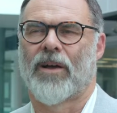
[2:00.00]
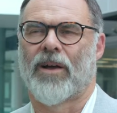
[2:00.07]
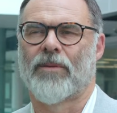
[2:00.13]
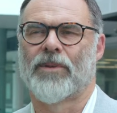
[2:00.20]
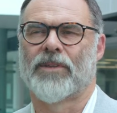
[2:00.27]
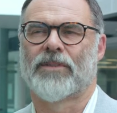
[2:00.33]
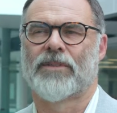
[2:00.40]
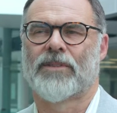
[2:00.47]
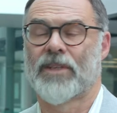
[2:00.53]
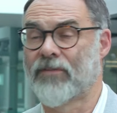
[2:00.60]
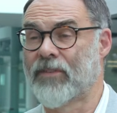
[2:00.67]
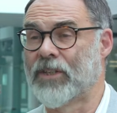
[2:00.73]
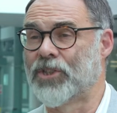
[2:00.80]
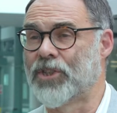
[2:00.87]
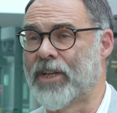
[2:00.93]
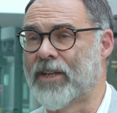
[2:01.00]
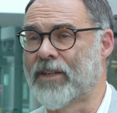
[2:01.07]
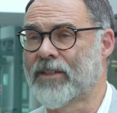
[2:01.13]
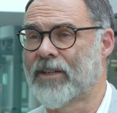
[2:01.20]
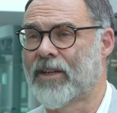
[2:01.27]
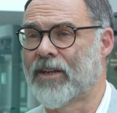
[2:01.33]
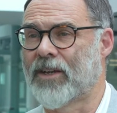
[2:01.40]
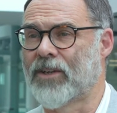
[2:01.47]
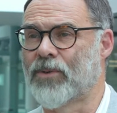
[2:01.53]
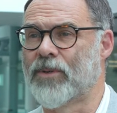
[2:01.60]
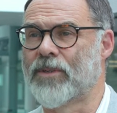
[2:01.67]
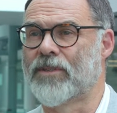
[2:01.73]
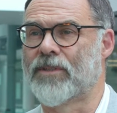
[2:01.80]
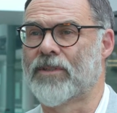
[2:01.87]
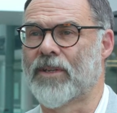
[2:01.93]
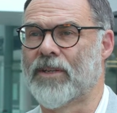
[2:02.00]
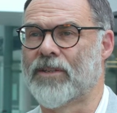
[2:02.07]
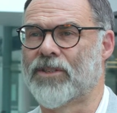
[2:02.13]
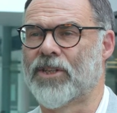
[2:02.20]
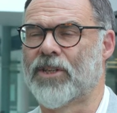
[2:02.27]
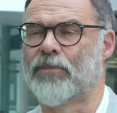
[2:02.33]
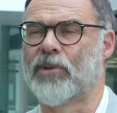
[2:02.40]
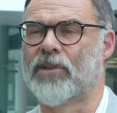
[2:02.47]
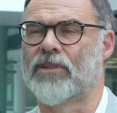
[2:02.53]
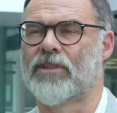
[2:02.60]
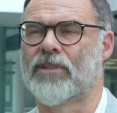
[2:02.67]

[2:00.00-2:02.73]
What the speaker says: I'm a civil engineer and I always interpret